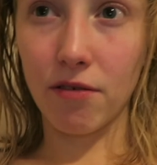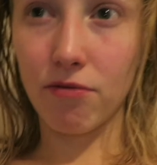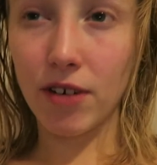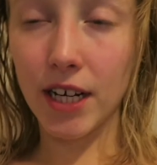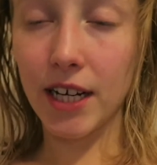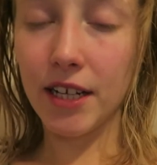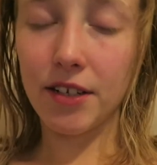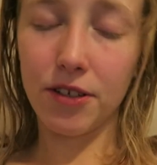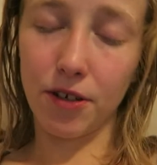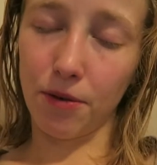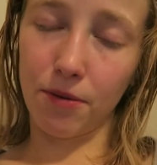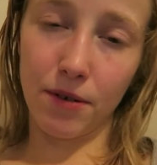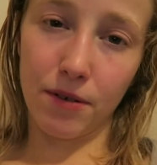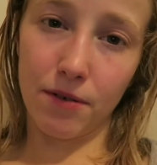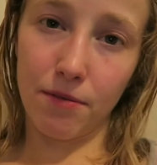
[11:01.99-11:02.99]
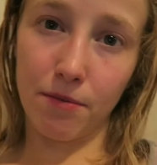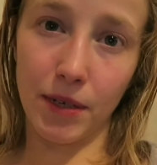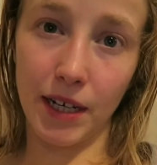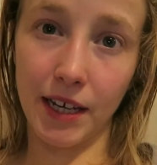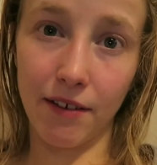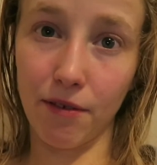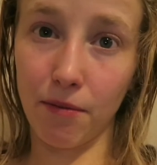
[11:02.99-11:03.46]
really don't
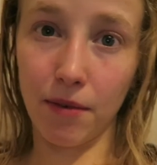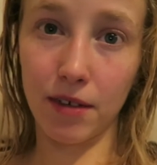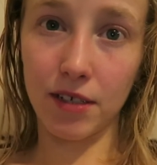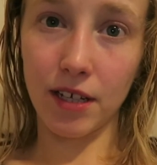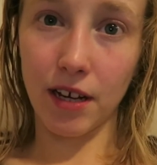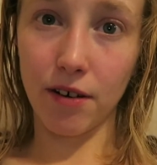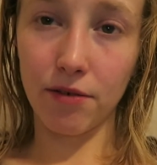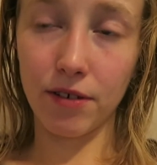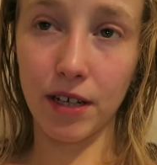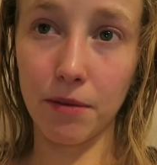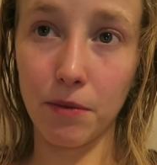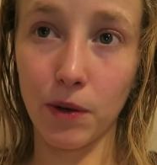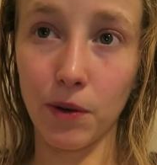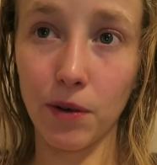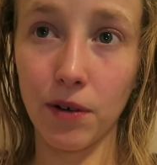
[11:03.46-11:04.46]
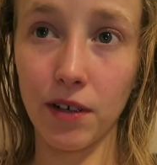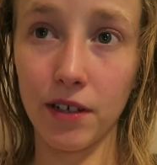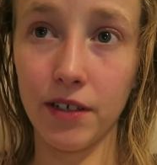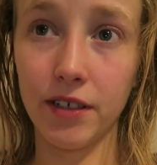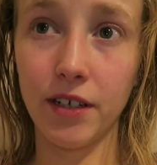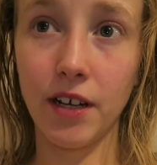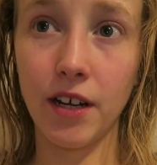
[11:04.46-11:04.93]
believe in myself anymore.
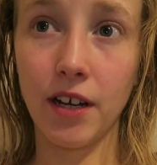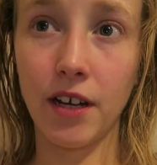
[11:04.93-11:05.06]
And